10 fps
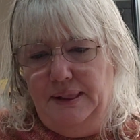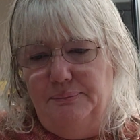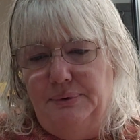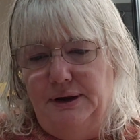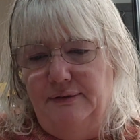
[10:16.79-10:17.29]

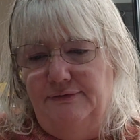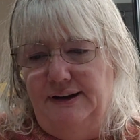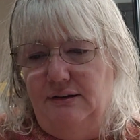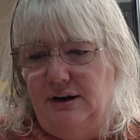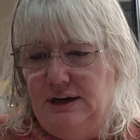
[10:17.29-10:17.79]
But a
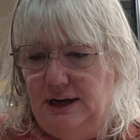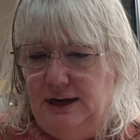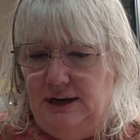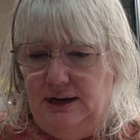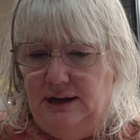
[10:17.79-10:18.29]

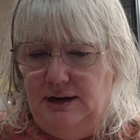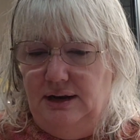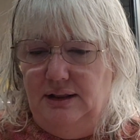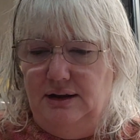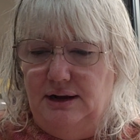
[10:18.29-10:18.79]
variegated
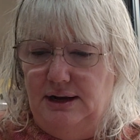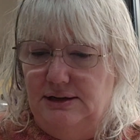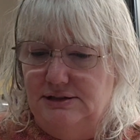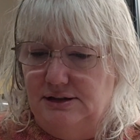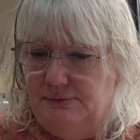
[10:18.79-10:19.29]
that
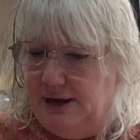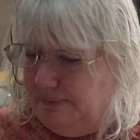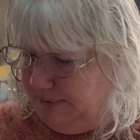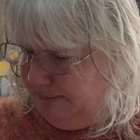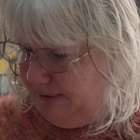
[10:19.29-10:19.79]
has some
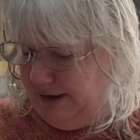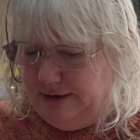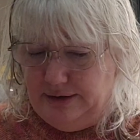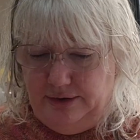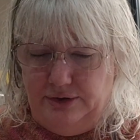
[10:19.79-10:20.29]
happy bright
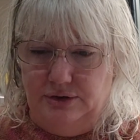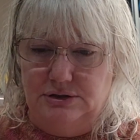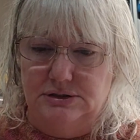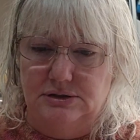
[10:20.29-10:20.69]
colors